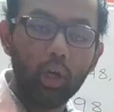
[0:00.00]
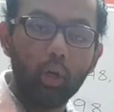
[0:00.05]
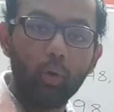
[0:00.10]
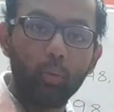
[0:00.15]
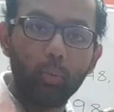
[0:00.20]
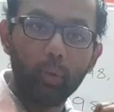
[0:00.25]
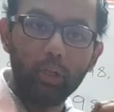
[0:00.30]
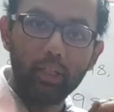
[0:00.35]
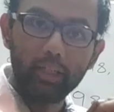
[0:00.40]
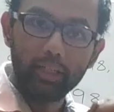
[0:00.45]

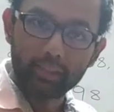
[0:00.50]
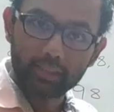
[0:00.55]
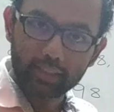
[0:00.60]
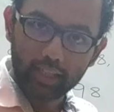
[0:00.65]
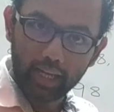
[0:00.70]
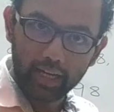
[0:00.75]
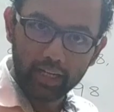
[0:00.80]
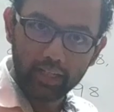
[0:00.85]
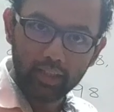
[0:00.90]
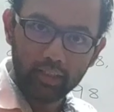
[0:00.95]
will
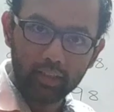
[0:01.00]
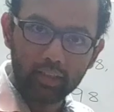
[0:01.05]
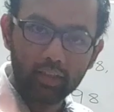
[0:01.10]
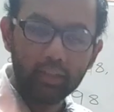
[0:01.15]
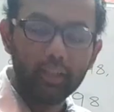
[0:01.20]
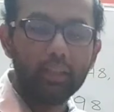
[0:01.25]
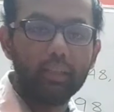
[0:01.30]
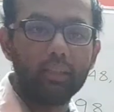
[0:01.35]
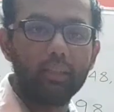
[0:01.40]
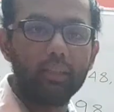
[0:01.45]
decide
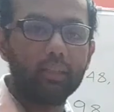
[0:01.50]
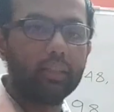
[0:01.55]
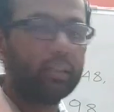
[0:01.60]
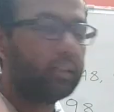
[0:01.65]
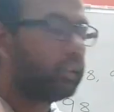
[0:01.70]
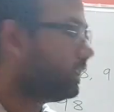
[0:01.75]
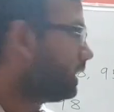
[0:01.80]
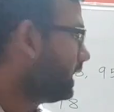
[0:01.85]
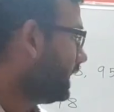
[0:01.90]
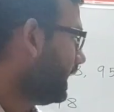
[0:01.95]

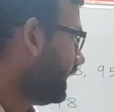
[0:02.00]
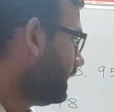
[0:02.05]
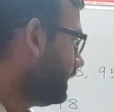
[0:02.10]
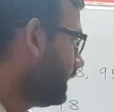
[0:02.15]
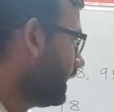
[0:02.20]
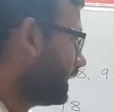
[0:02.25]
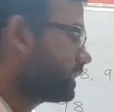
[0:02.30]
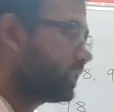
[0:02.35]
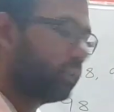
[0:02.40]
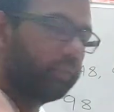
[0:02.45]
the
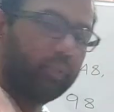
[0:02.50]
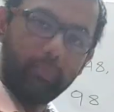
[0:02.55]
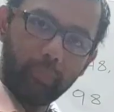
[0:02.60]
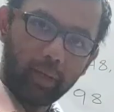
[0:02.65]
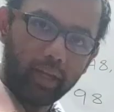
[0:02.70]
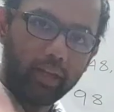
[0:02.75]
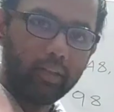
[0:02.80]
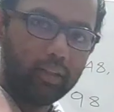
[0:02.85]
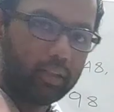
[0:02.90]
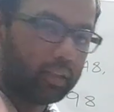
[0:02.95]
index of the
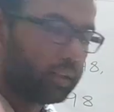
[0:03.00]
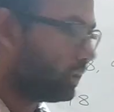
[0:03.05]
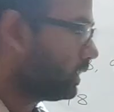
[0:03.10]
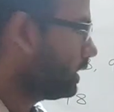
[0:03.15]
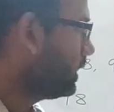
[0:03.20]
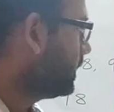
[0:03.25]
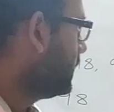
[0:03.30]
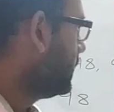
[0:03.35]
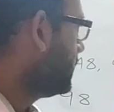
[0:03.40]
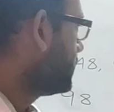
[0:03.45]
parent.
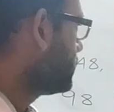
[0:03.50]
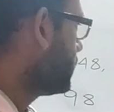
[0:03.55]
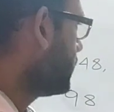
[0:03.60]
So